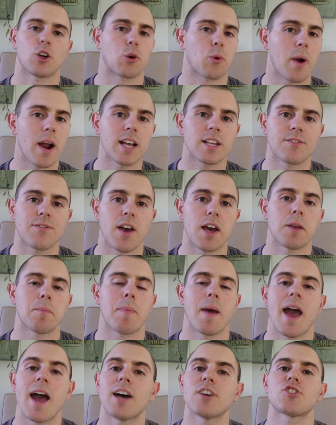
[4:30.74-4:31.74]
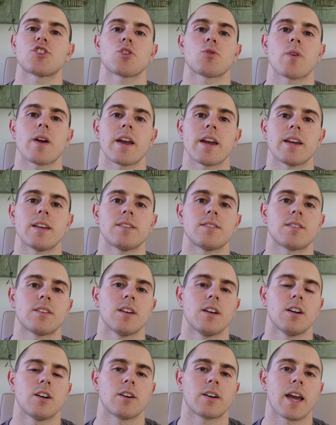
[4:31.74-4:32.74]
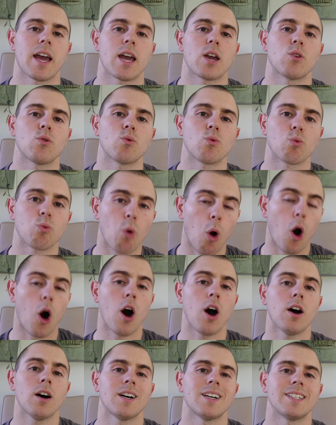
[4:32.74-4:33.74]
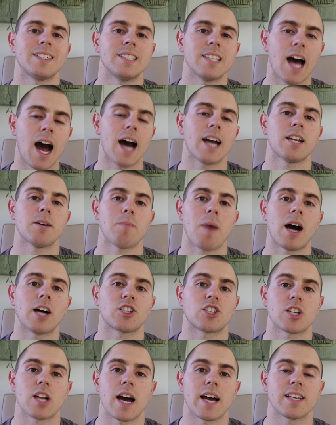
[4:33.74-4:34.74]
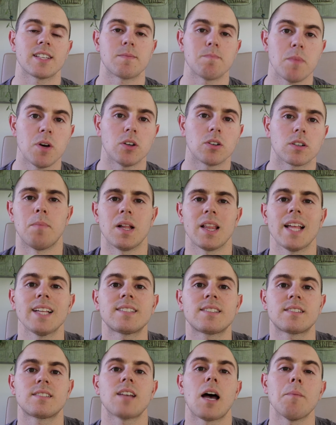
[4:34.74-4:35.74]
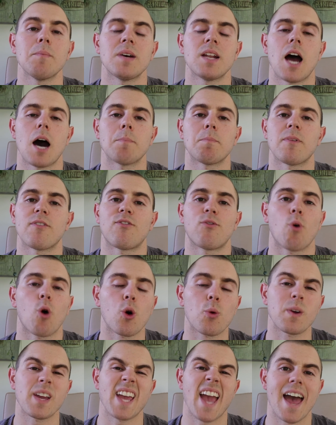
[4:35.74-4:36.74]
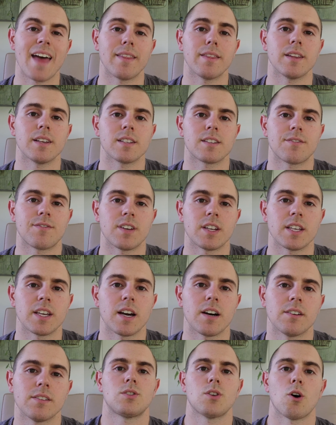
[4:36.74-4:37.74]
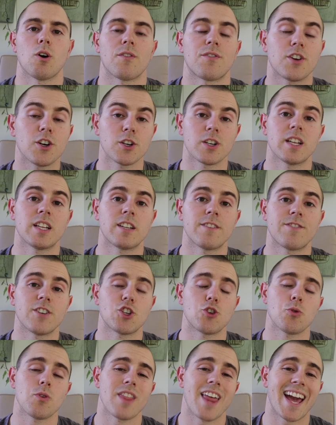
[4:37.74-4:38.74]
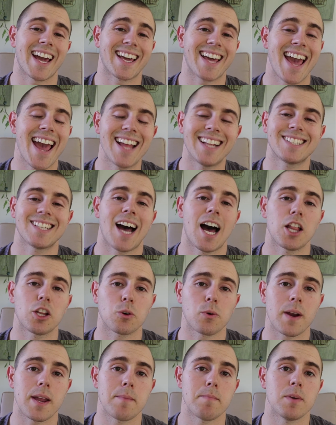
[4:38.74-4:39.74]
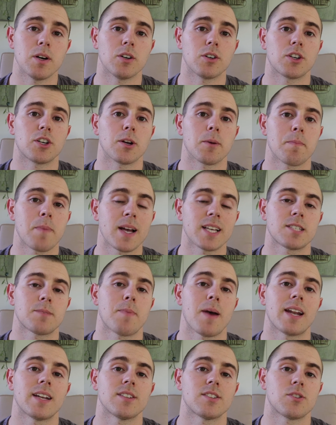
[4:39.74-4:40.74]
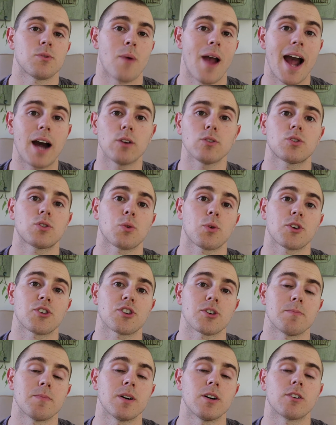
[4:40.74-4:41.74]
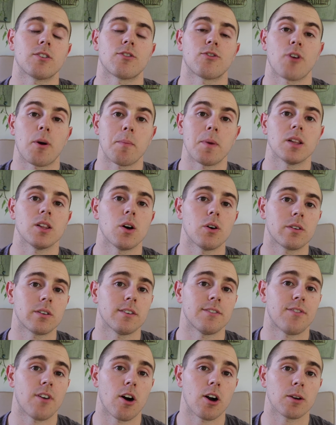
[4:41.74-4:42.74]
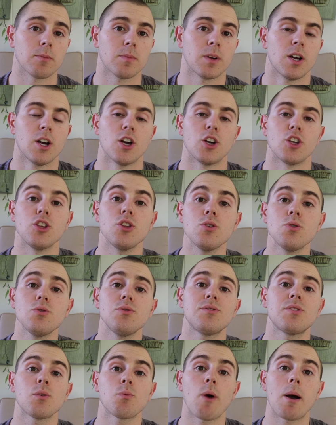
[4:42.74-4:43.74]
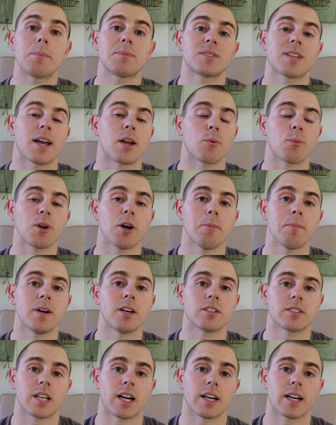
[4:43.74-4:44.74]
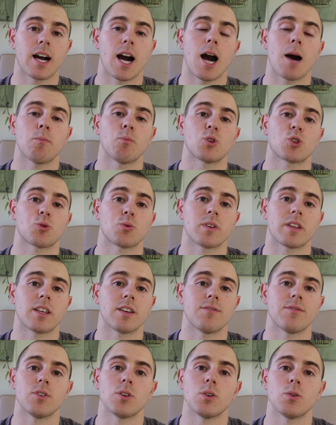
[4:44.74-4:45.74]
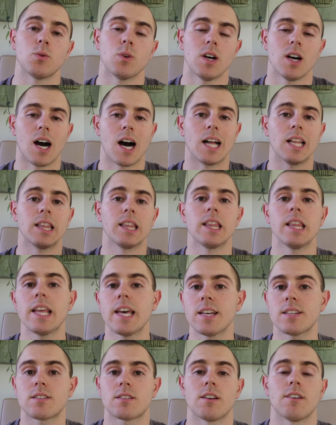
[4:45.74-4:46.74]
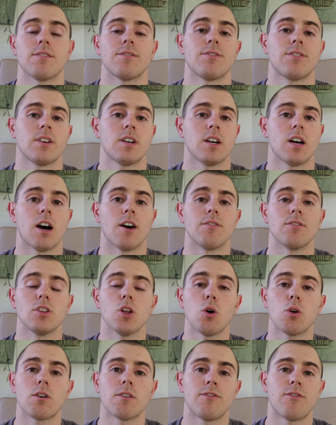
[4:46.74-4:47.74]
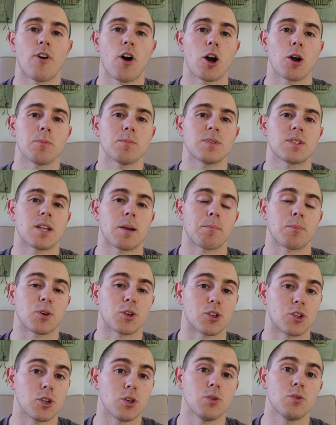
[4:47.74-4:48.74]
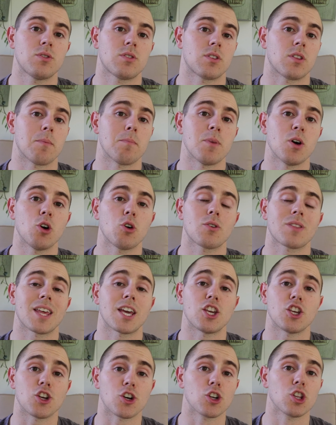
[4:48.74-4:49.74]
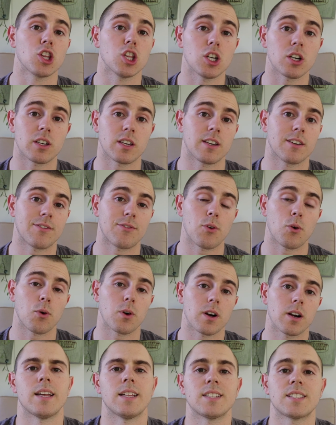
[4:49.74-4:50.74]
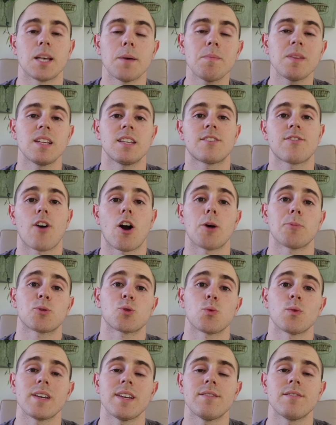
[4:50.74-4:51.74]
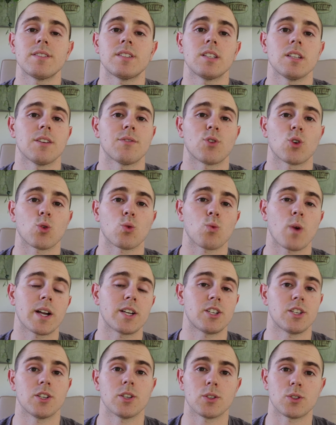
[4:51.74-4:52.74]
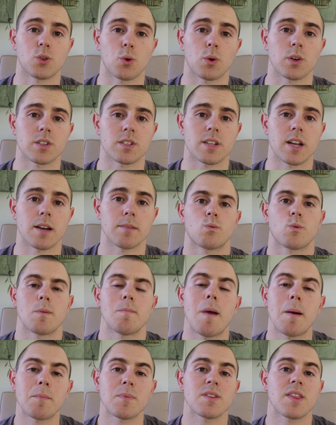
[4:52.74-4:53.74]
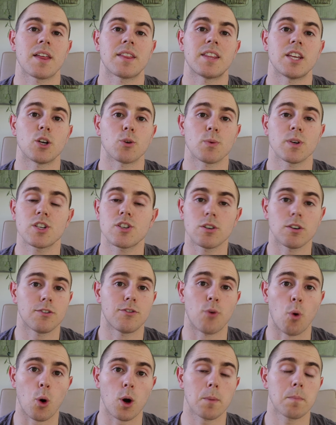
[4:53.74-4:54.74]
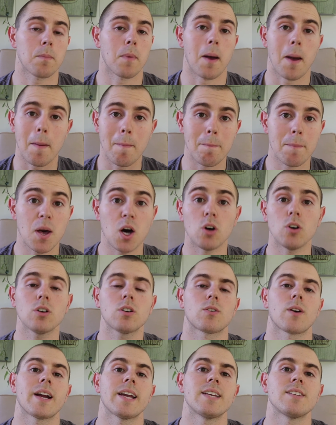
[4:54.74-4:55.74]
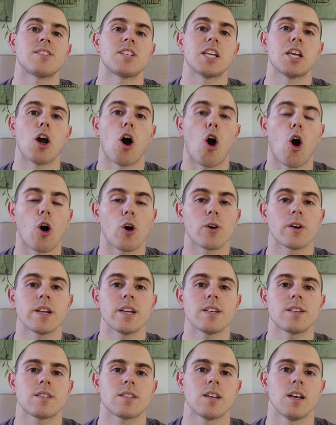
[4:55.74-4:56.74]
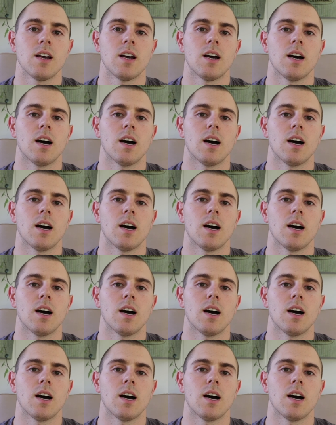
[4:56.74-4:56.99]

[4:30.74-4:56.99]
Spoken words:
grass-fed, pasture-raised, okay, raw, non-homogenized milk. But let's sum it up before we end this video. So if you're an individual that can tolerate milk, your best bet is to outsource your milk from a local farm. Use the website realmilk.com, which will give you a list of local farms that produce the milk that you're looking for, and some of these farms will even deliver right to your doorstep. Remember that the original form, milk, right, is the hardest